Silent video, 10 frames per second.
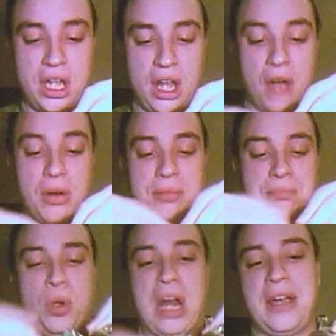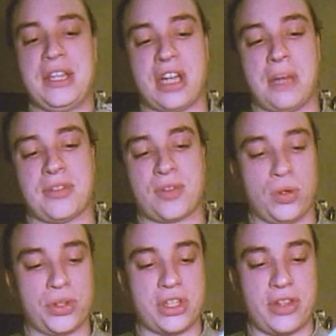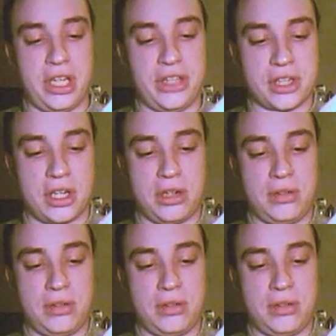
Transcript: Oh, and pull out his arms, of course, so that he's got...